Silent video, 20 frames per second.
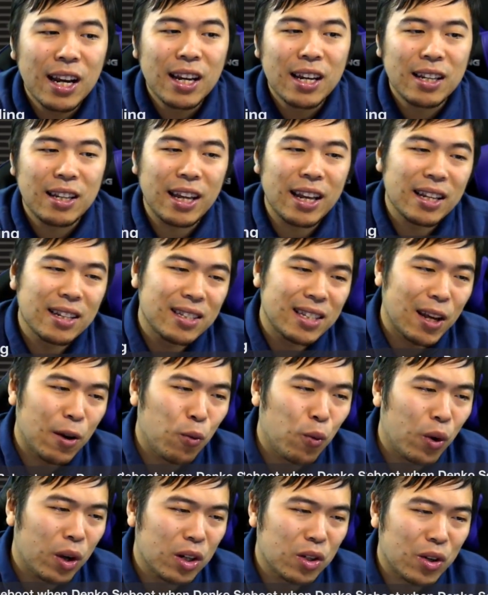They can set
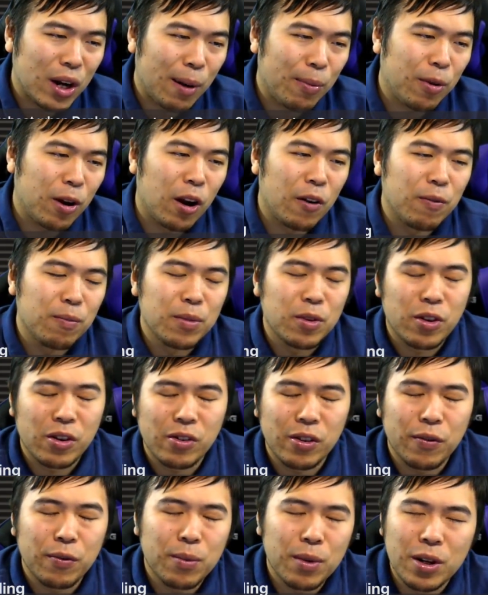one trap card
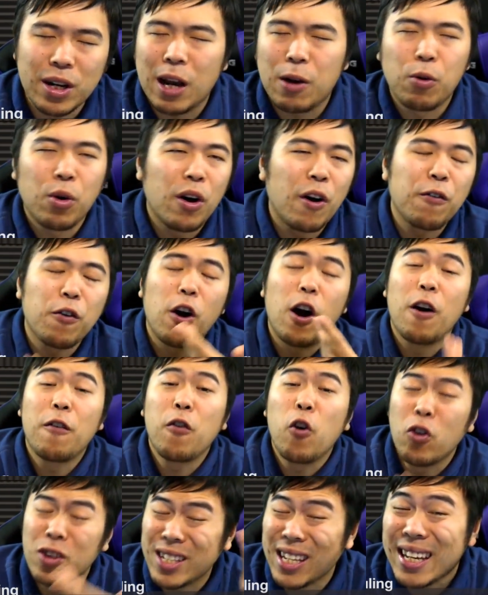directly from their deck. Well, of
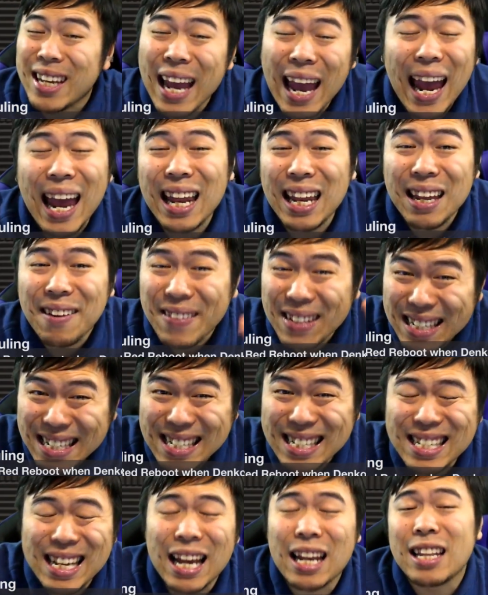course, they can't even
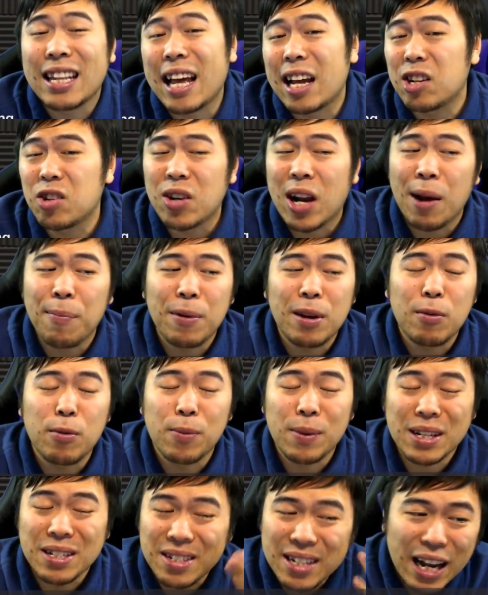set that trap anywhere
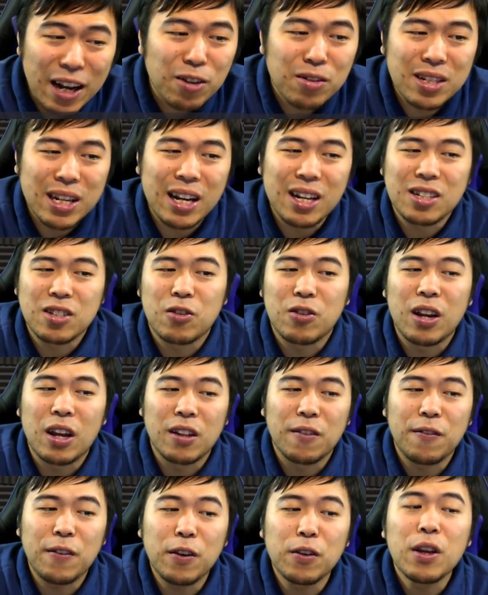because Denko Sekka is already on
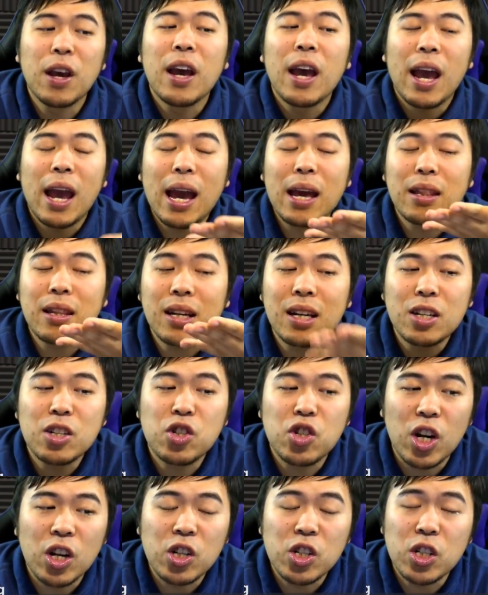the field, and the
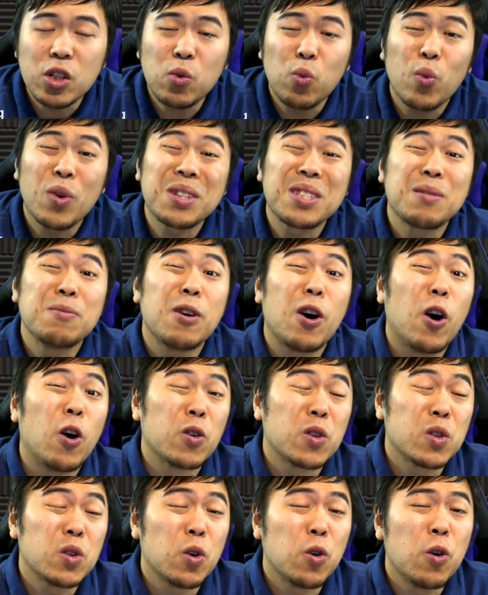conjunction was
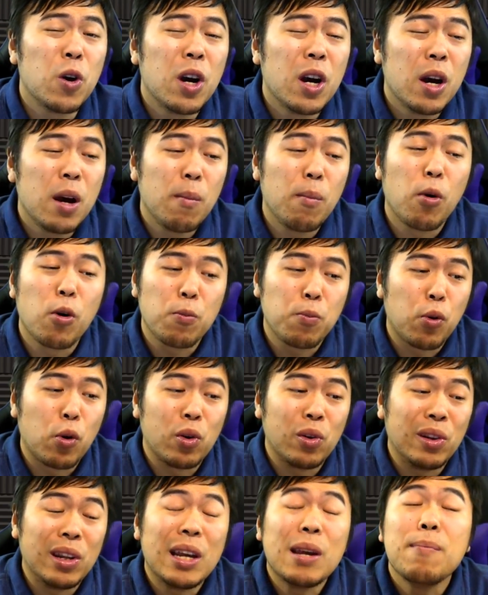also, more
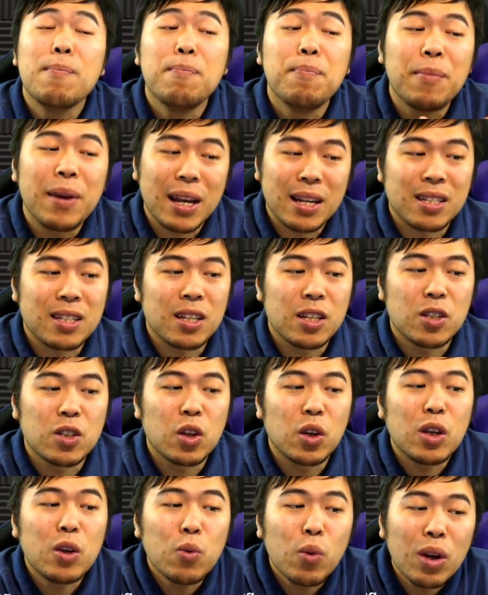importantly, missed. So
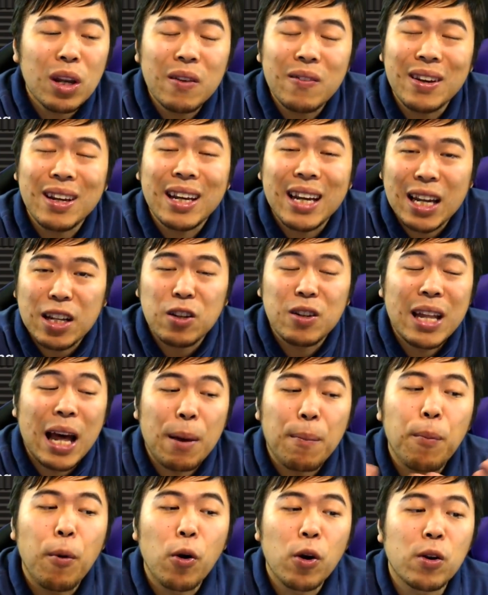you won't even get to
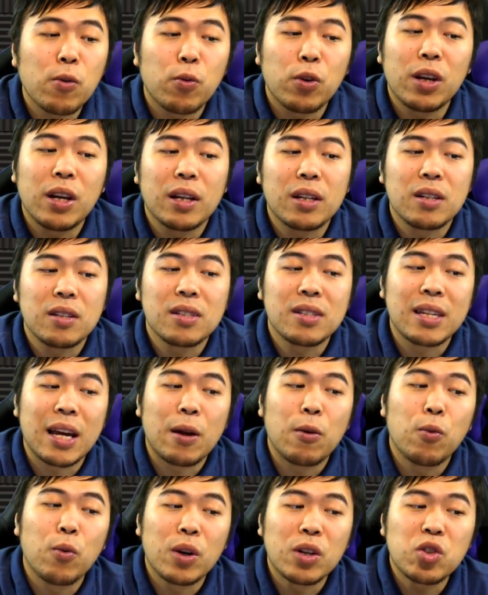that point where you get to
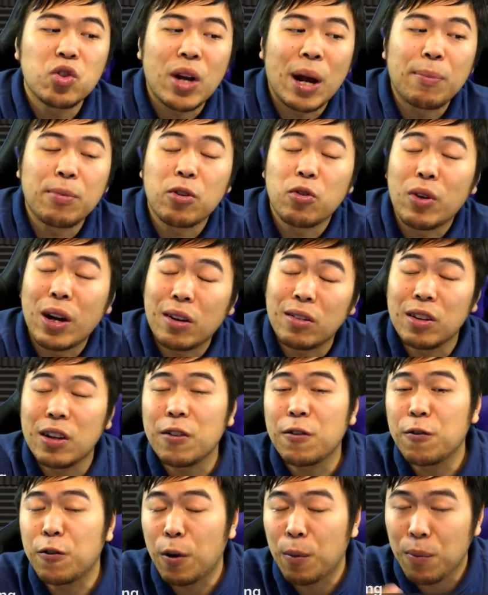set one trap directly
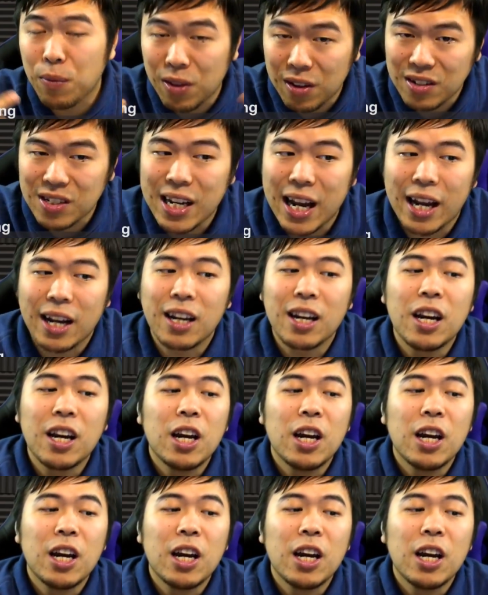from the deck.